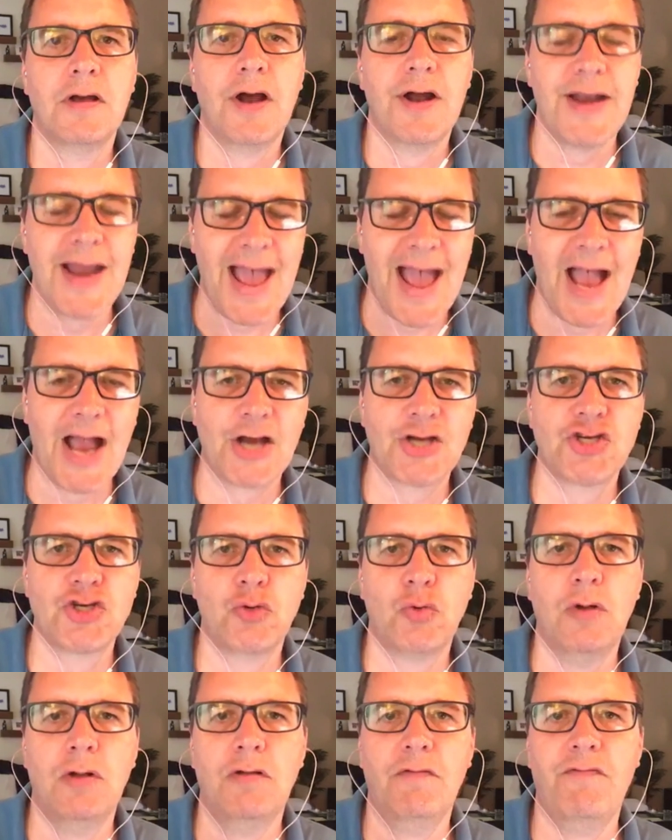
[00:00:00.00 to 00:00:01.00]
an
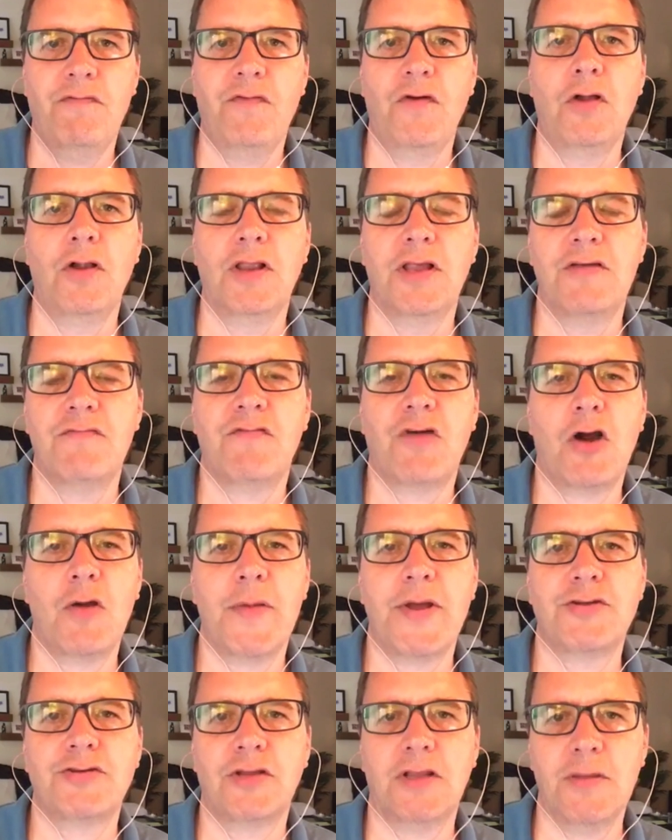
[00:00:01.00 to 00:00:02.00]
actual full
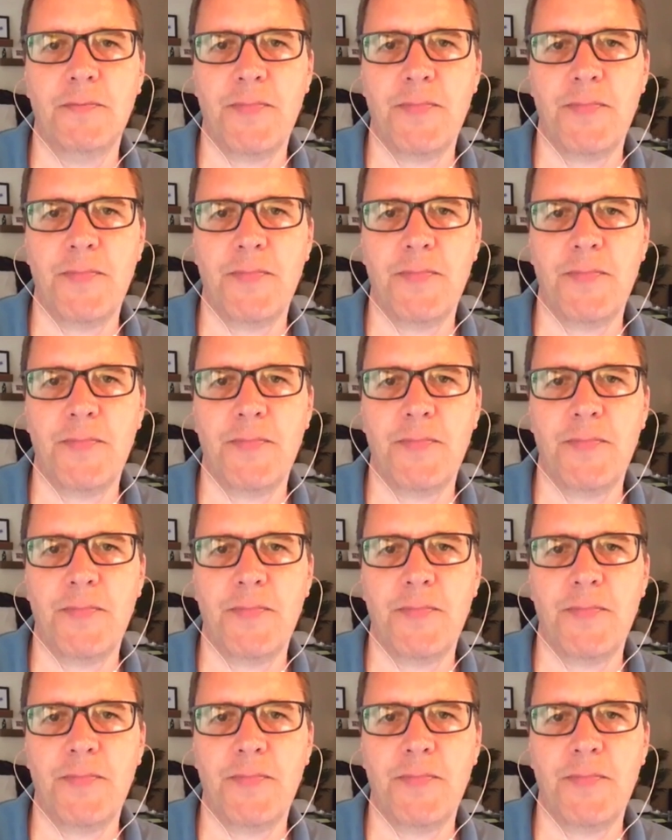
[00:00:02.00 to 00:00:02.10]
environmental